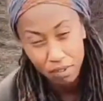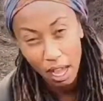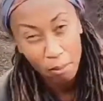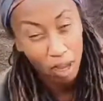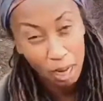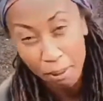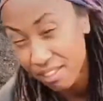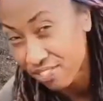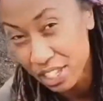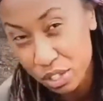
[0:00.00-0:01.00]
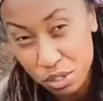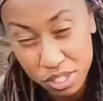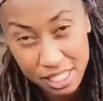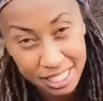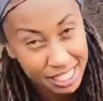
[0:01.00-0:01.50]
I'm all in my
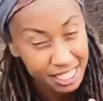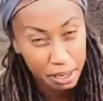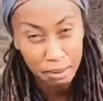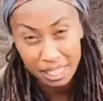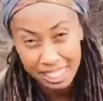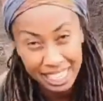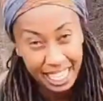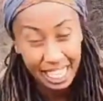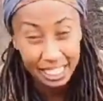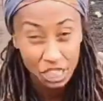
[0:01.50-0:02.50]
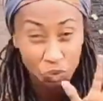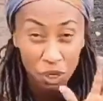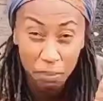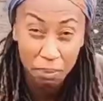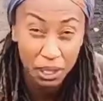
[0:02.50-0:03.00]
feels. Just give me a sec. I just
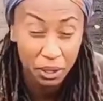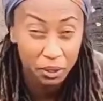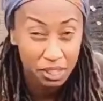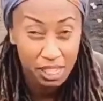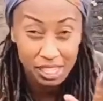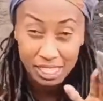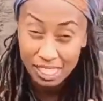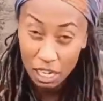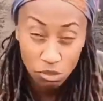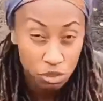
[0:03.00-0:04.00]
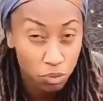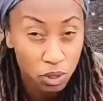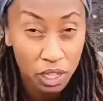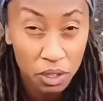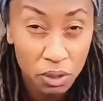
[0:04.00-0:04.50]
want to build to tell you some
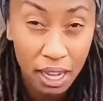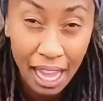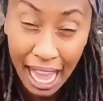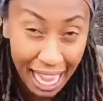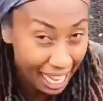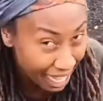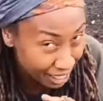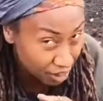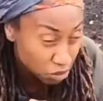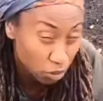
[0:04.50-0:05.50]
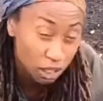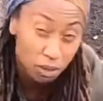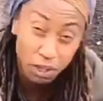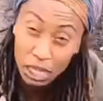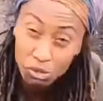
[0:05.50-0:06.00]
real. I got a love story,
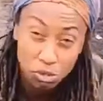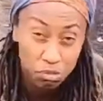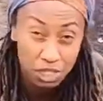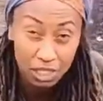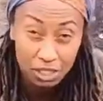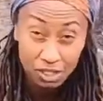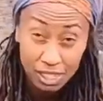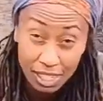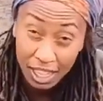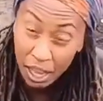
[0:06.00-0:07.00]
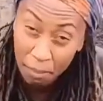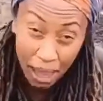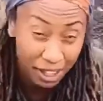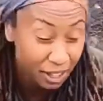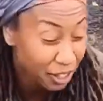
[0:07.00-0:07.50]
gonna give you some chills
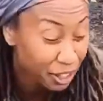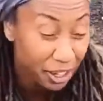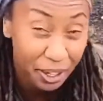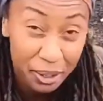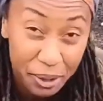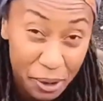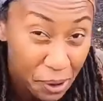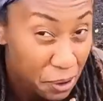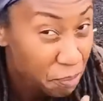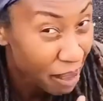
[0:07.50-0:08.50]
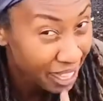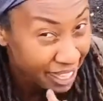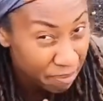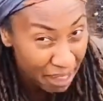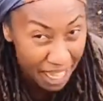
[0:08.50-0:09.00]
about a young girl who met
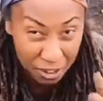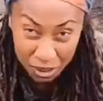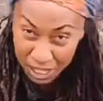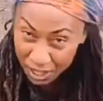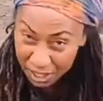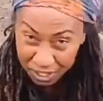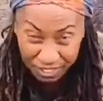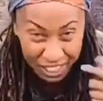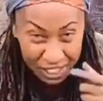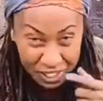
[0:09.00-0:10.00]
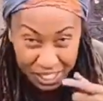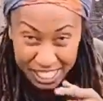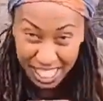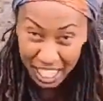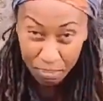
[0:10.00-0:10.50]
a man who tilled in the fields
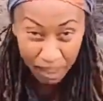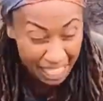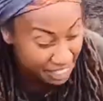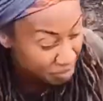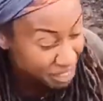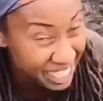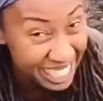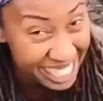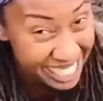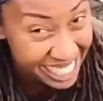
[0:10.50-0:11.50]
and planted some seeds